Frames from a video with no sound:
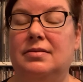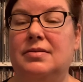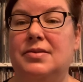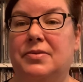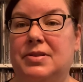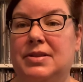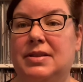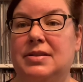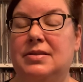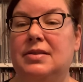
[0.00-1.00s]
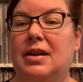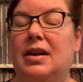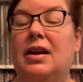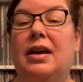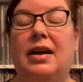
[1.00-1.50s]
sources.
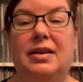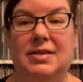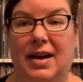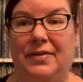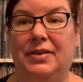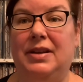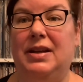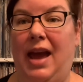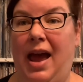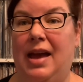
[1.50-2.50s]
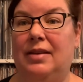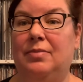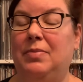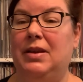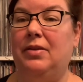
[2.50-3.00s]
It definitely can
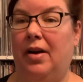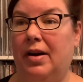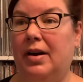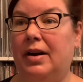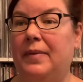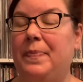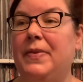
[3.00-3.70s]
be longer.